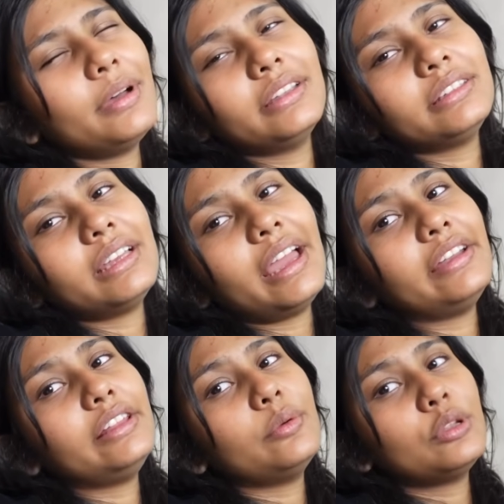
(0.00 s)
but I
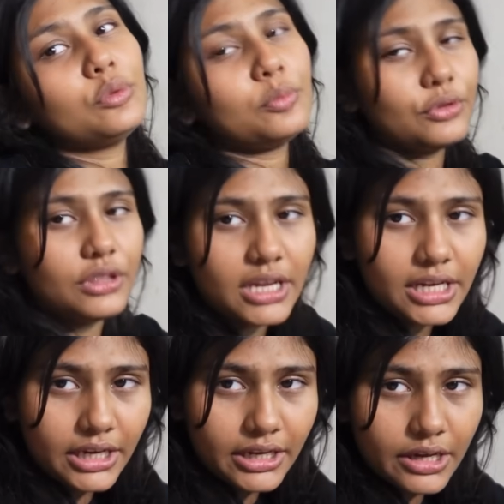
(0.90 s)
really want to put that
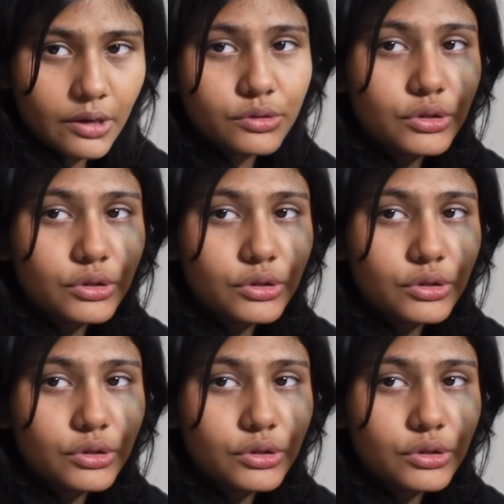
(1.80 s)
in now.